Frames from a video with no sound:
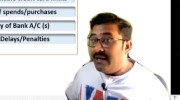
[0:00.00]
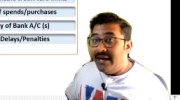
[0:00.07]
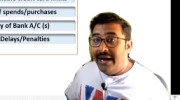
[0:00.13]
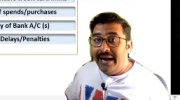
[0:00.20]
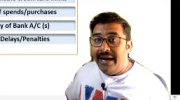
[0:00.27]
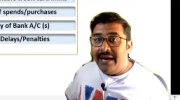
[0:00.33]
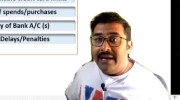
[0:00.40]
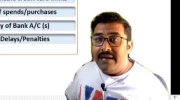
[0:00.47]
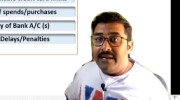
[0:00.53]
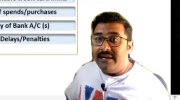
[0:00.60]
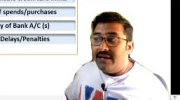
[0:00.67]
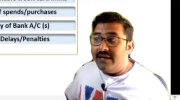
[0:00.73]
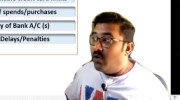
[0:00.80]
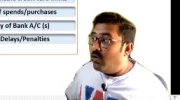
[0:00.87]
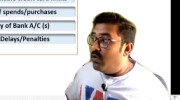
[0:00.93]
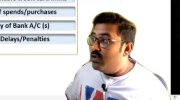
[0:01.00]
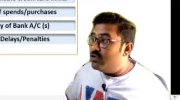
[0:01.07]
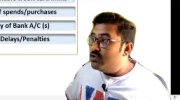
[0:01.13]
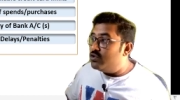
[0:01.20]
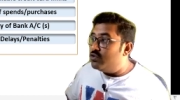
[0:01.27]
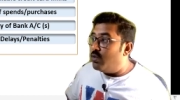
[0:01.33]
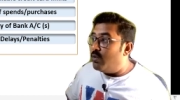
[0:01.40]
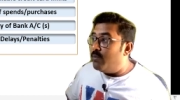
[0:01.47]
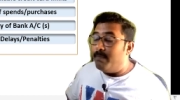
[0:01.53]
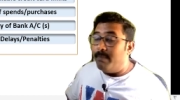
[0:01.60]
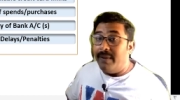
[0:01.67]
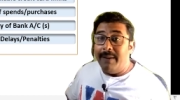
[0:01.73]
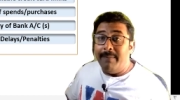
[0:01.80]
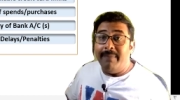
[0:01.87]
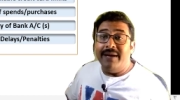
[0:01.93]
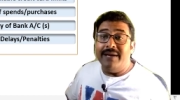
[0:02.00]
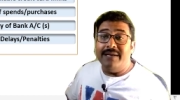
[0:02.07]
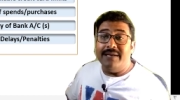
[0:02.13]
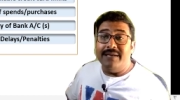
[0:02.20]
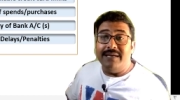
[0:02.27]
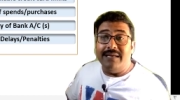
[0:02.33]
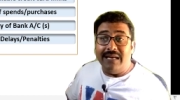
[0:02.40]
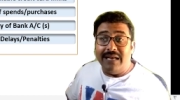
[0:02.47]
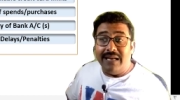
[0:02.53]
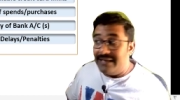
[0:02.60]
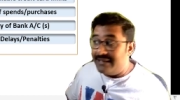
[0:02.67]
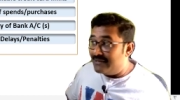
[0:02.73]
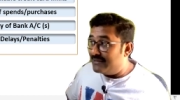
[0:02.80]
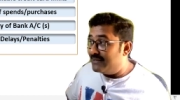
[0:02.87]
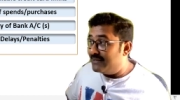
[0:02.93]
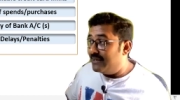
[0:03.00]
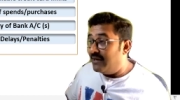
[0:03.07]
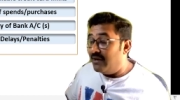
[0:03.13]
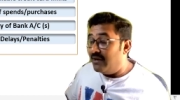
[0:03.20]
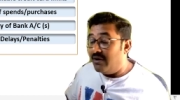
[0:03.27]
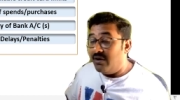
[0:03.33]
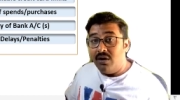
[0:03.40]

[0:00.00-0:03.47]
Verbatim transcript: and also payment delays or